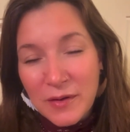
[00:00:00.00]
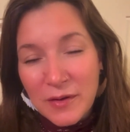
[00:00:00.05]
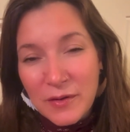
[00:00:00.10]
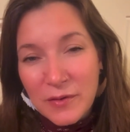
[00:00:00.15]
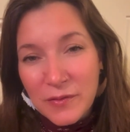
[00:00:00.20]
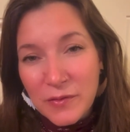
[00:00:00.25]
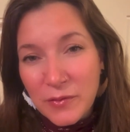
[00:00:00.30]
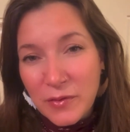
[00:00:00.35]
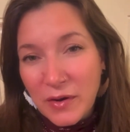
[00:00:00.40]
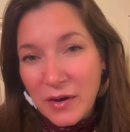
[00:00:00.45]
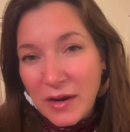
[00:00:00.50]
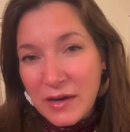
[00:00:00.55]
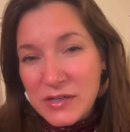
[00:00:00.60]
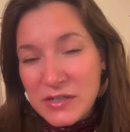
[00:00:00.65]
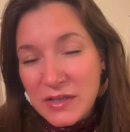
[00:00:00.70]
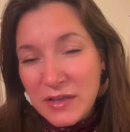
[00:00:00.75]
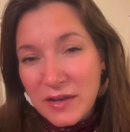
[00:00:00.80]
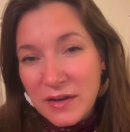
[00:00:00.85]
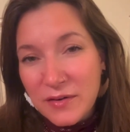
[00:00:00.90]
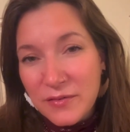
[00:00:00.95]
So they're
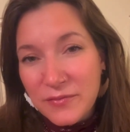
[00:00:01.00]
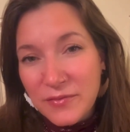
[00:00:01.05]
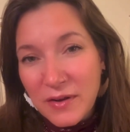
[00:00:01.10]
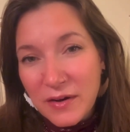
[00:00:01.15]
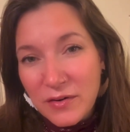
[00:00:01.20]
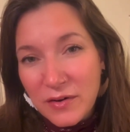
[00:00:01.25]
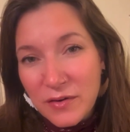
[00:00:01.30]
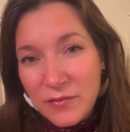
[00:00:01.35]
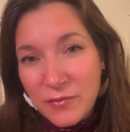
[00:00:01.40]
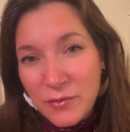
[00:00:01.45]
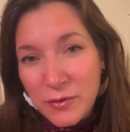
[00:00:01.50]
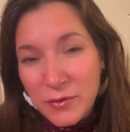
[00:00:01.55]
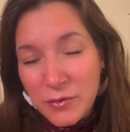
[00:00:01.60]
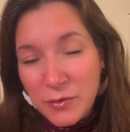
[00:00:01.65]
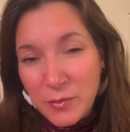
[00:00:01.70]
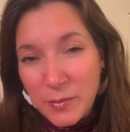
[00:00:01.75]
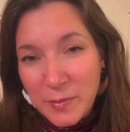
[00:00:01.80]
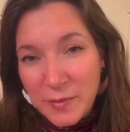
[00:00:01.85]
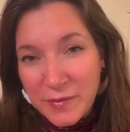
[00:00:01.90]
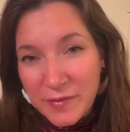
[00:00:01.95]
actually in a very
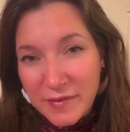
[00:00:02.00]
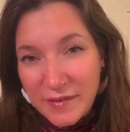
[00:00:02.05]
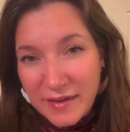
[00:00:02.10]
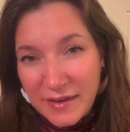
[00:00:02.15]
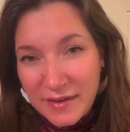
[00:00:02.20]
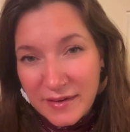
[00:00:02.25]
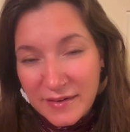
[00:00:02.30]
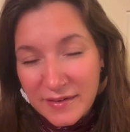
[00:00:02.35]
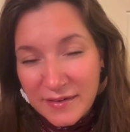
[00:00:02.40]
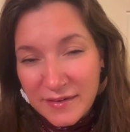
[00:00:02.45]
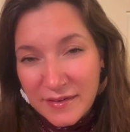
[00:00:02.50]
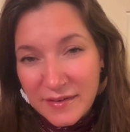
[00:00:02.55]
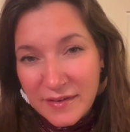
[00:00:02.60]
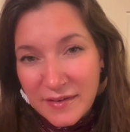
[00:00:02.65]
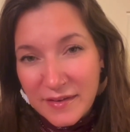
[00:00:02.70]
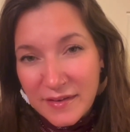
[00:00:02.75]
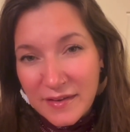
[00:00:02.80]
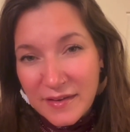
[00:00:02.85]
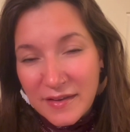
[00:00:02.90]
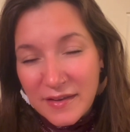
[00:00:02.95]
vulnerable state.
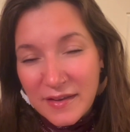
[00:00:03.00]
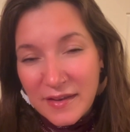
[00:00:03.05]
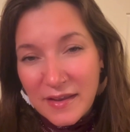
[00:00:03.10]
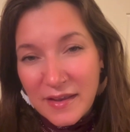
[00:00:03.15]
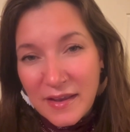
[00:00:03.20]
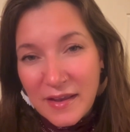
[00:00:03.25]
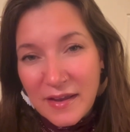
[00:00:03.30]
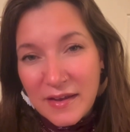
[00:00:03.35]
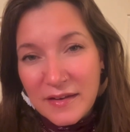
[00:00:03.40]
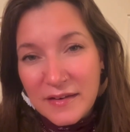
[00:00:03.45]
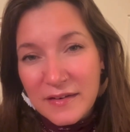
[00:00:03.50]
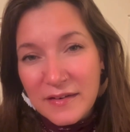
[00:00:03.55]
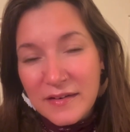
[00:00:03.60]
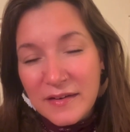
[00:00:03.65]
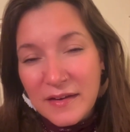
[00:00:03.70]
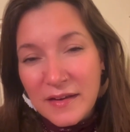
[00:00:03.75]
And